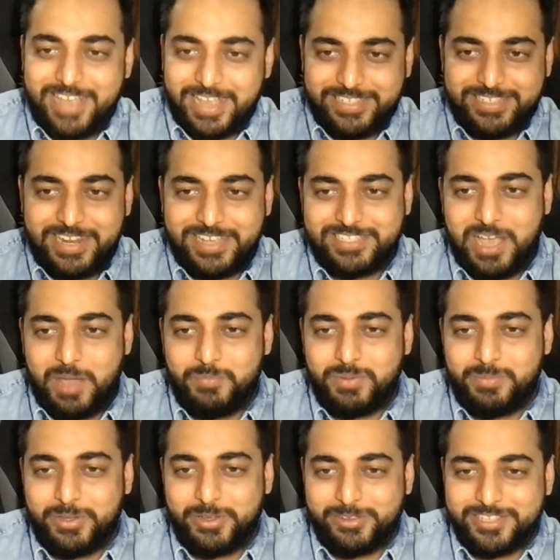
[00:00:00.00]
as an example
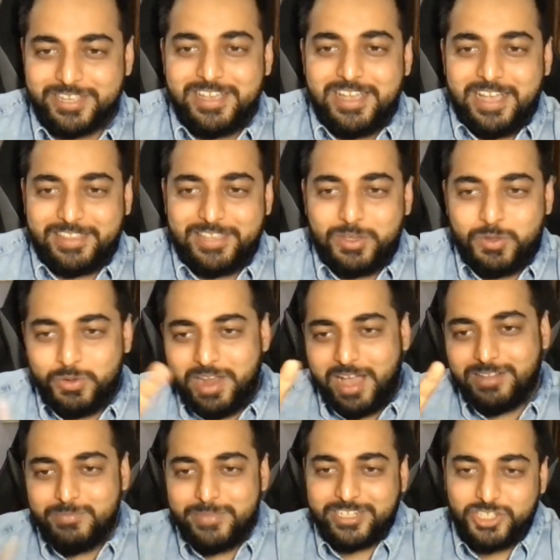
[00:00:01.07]
because i think
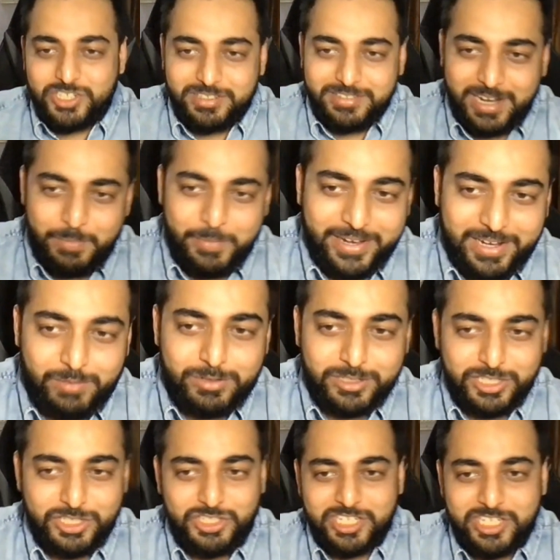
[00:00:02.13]
kunal mentioned that metaverse
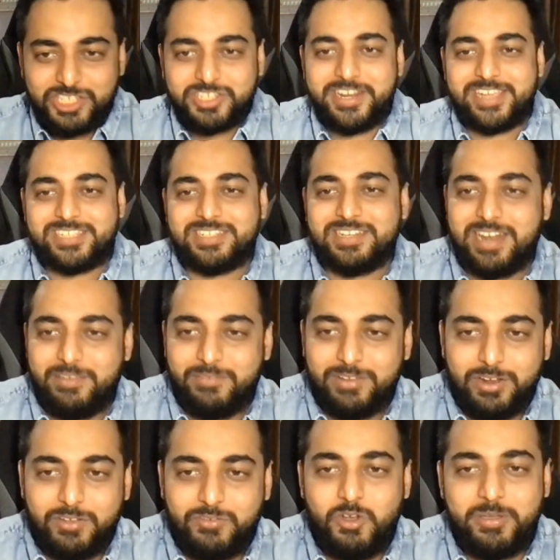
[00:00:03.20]
is just a next level
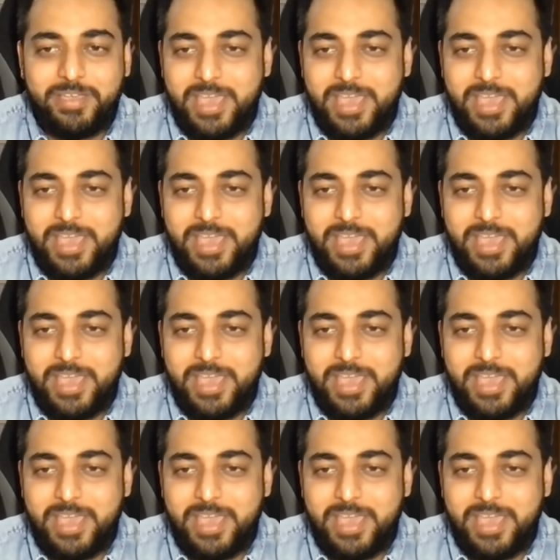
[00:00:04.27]
of